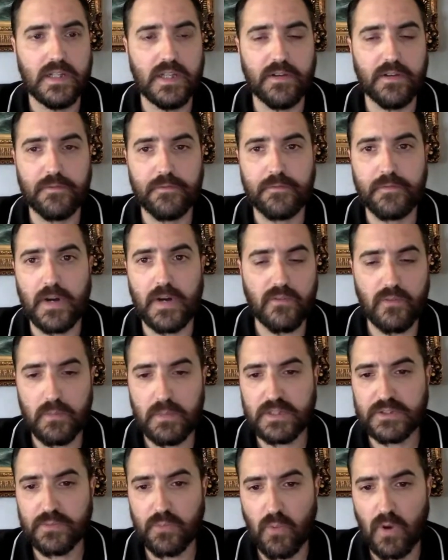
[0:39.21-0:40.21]
if
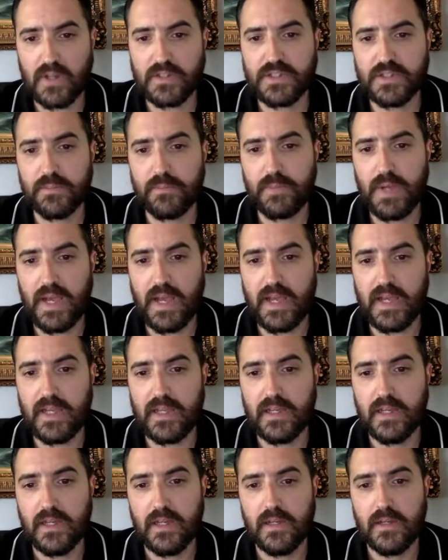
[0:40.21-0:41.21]
governments want to
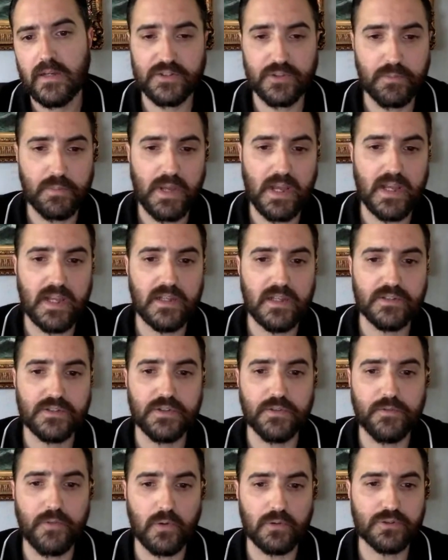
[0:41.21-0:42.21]
pay hazard pay
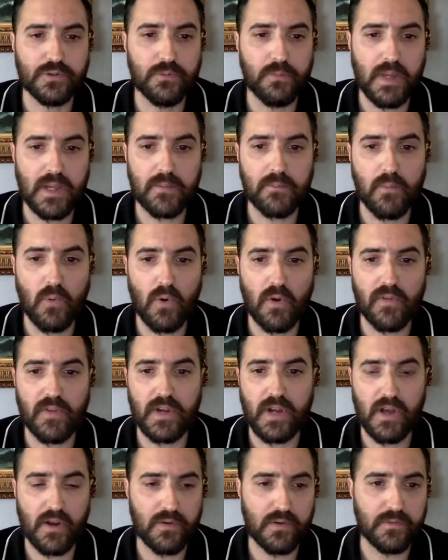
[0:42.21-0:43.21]
to folks who make more
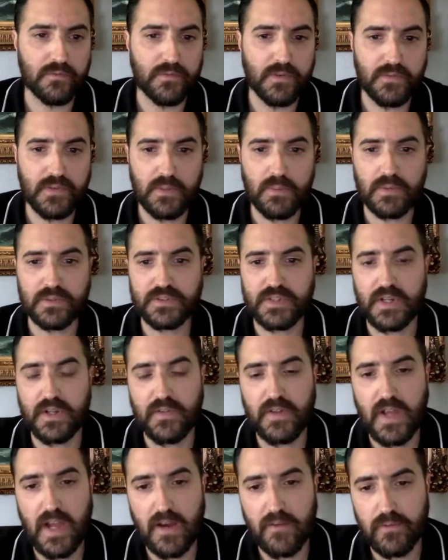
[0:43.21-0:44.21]
than 150%
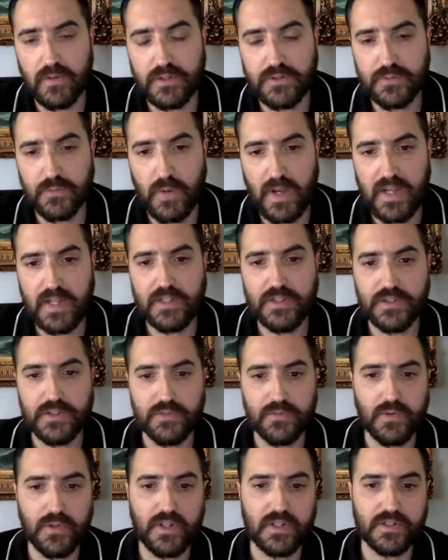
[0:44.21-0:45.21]
of the average
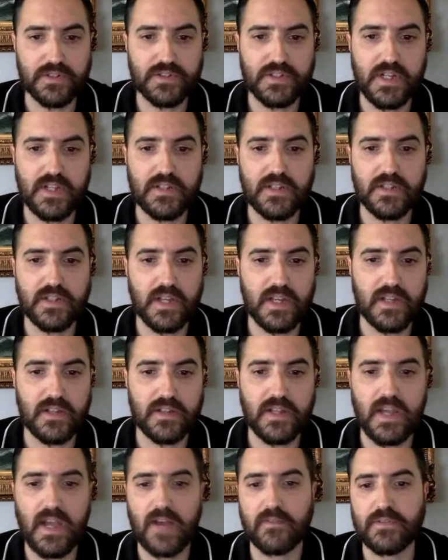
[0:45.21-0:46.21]
wage for their state, that
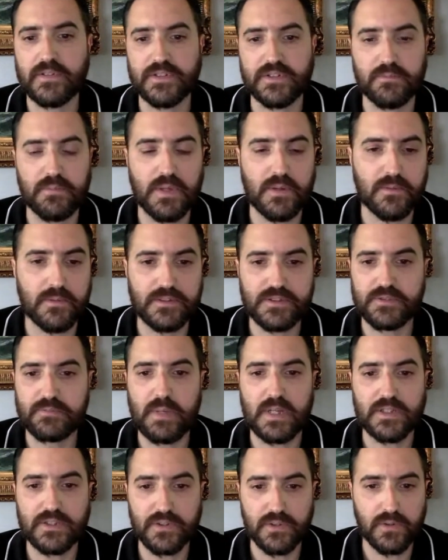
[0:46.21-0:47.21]
they have to submit
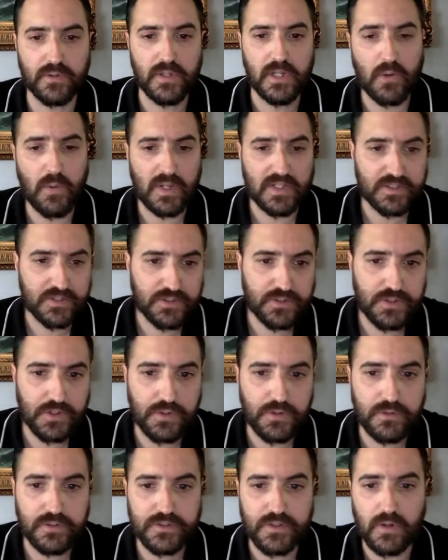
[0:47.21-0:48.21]
special requests to
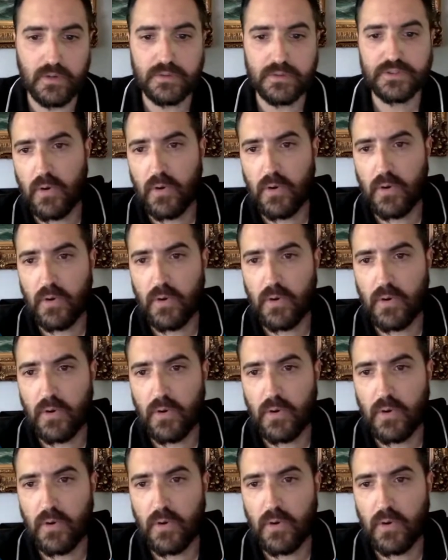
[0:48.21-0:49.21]
do so.
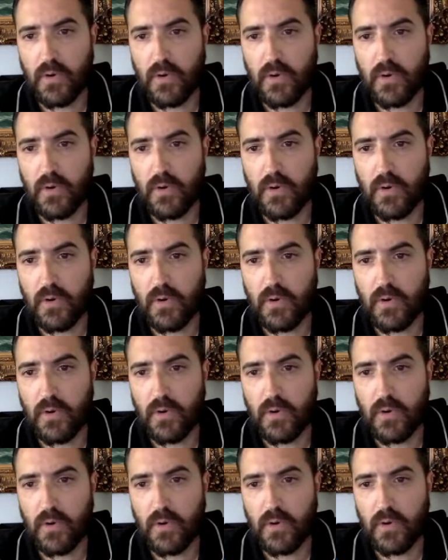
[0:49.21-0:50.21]
Cities should take a
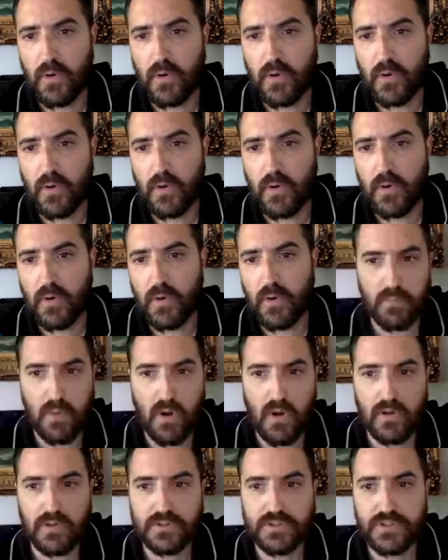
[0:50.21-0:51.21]
small chunk
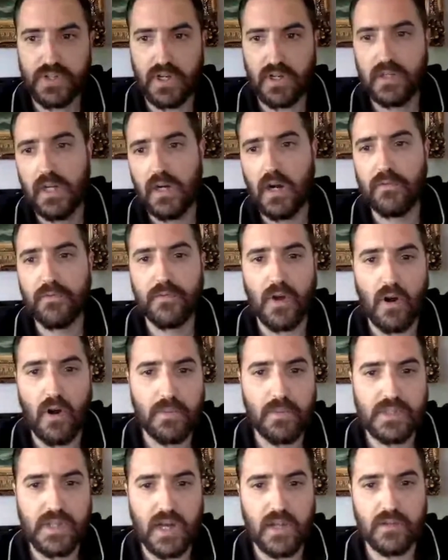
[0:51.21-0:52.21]
of the
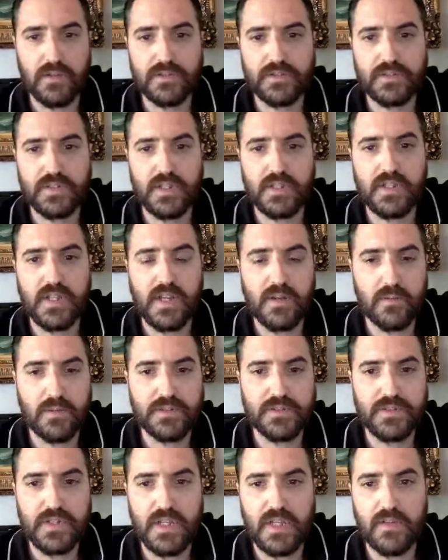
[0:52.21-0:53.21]
ARPA dollars that they
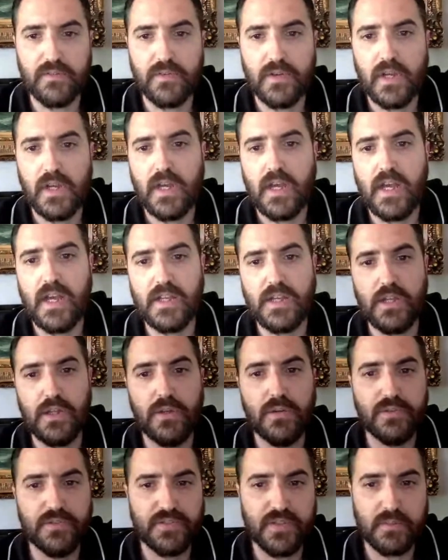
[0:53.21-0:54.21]
receive and
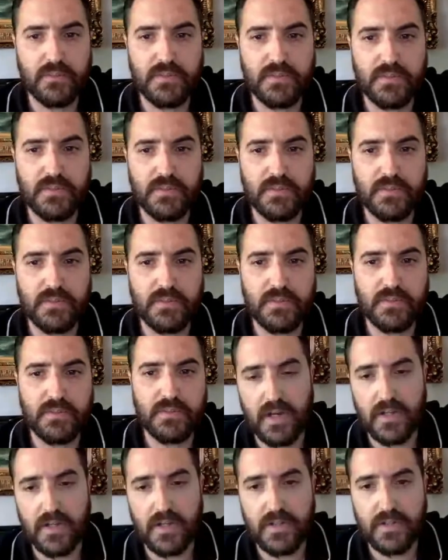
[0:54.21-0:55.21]
use them to set up a
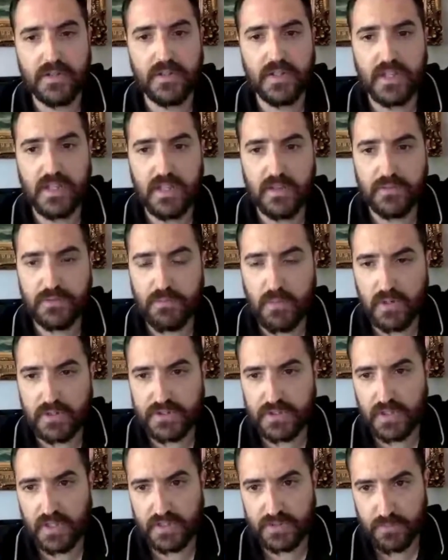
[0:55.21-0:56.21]
fund that gives
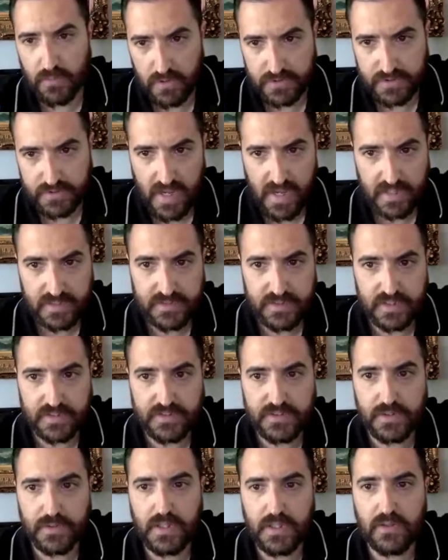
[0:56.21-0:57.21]
marginalized workers access
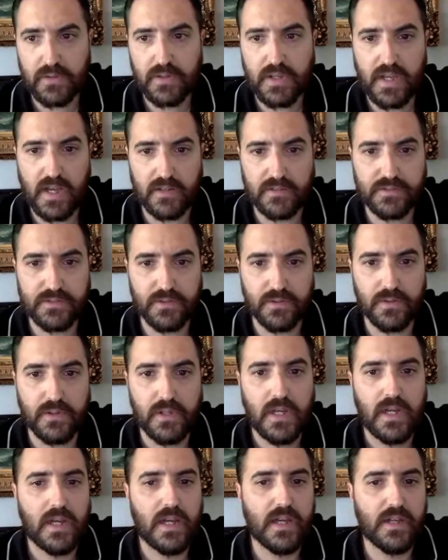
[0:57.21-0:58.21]
to legal
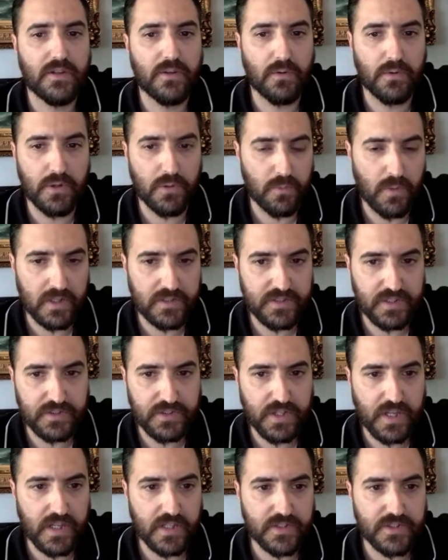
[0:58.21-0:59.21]
counsel and know your rights
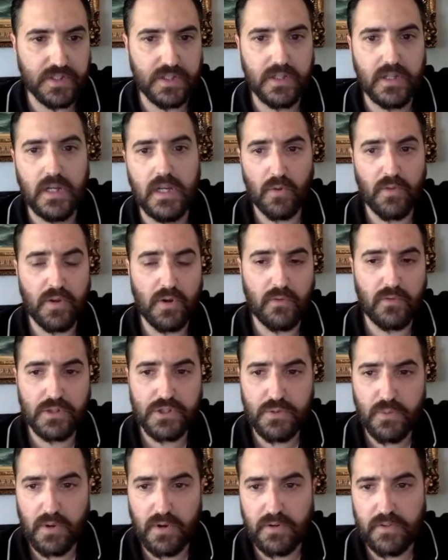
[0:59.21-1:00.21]
education. We know that over
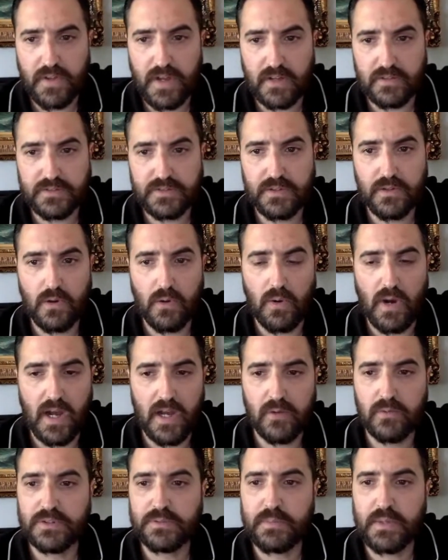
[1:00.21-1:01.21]
200,000
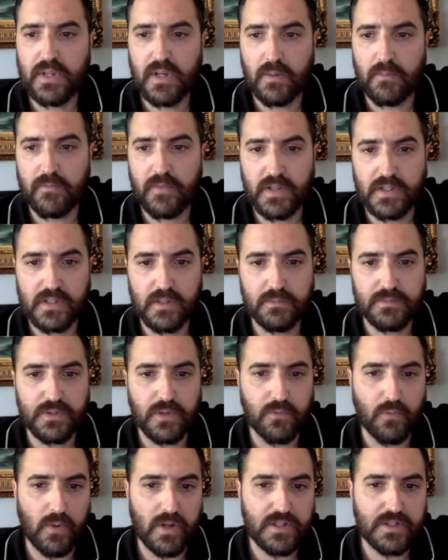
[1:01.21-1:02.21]
Ohioans become victims
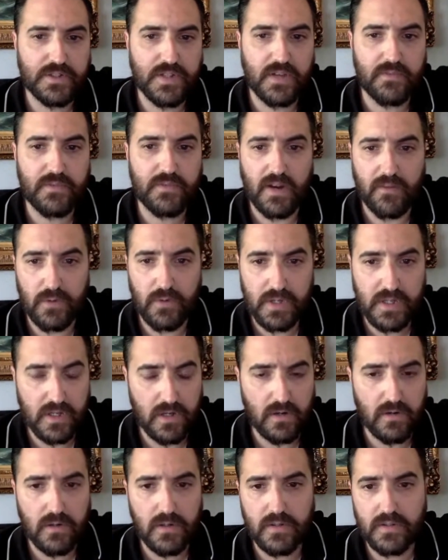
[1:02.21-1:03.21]
of wage theft every
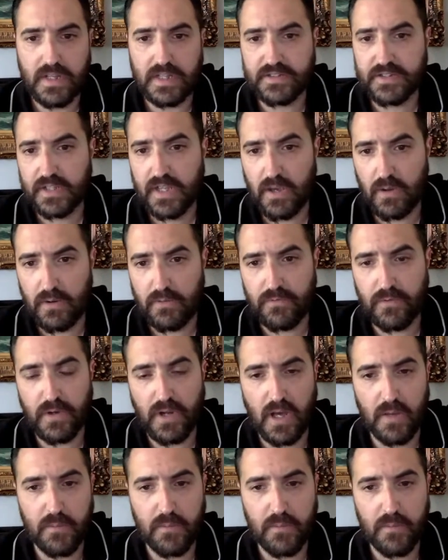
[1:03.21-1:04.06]
year. That's accounting for